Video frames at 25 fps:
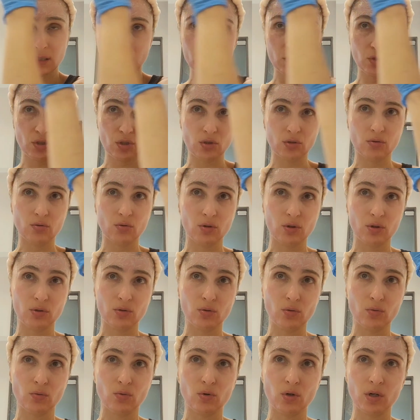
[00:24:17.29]
I'm just going
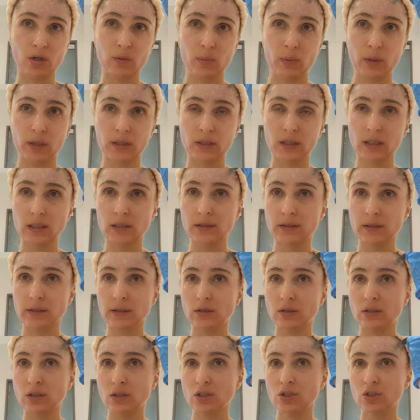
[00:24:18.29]
to work, but
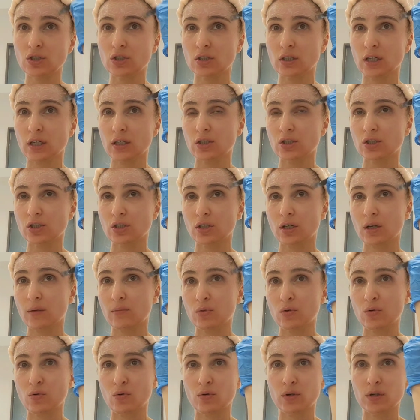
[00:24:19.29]
in each section
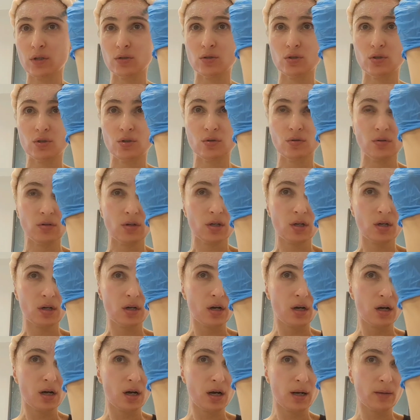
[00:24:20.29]
I'm going to
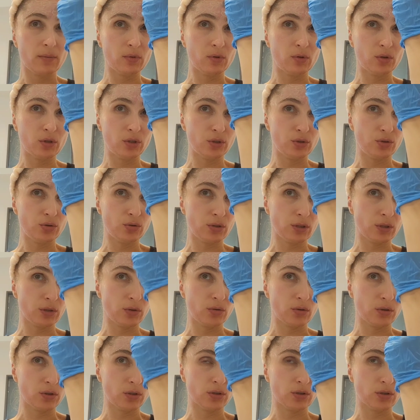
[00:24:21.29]

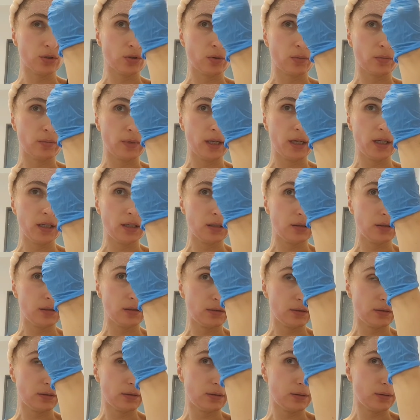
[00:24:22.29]
record. So
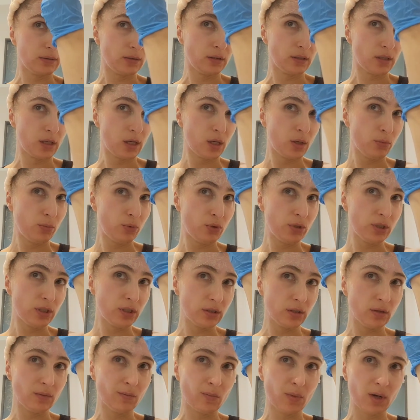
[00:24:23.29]
put
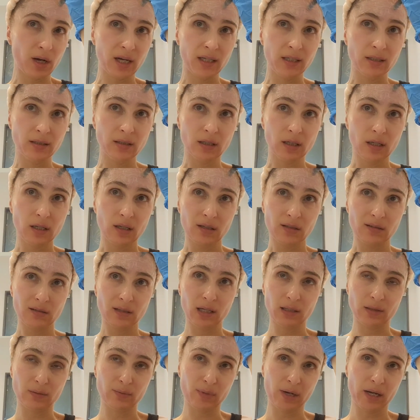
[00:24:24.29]
it in mind
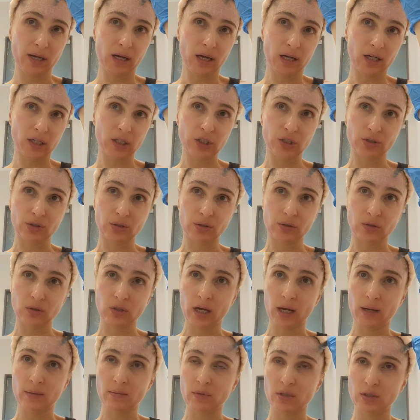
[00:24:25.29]
that my actual
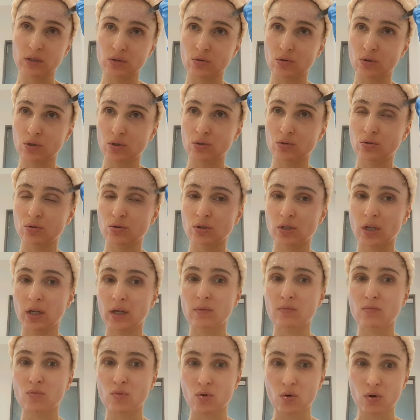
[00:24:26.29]
time is going to
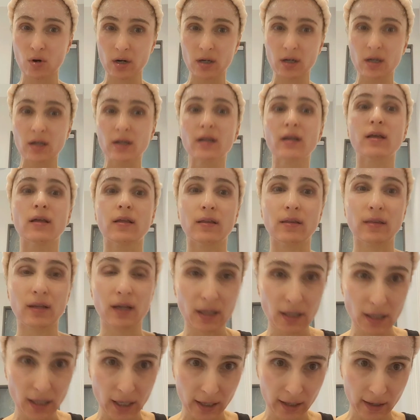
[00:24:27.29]
take more
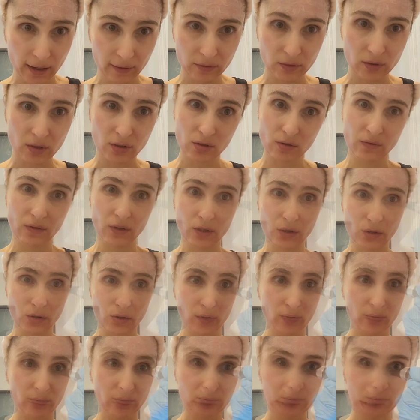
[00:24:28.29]
than I have this. Now
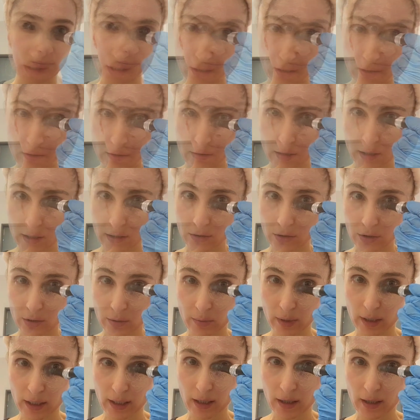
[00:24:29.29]
I'm working under
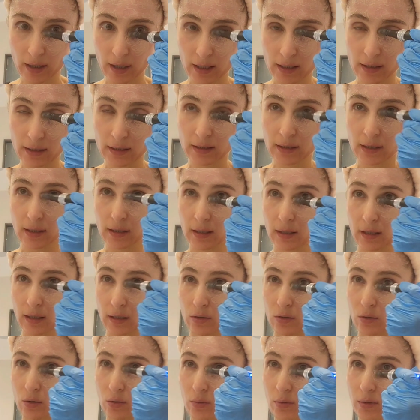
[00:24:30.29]
my eyes, and I
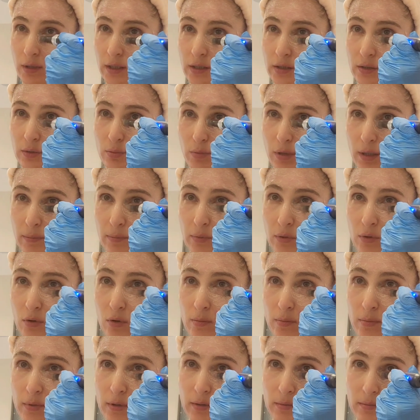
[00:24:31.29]
know where is my
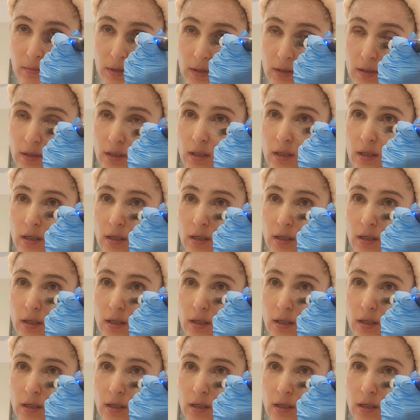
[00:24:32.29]
problems.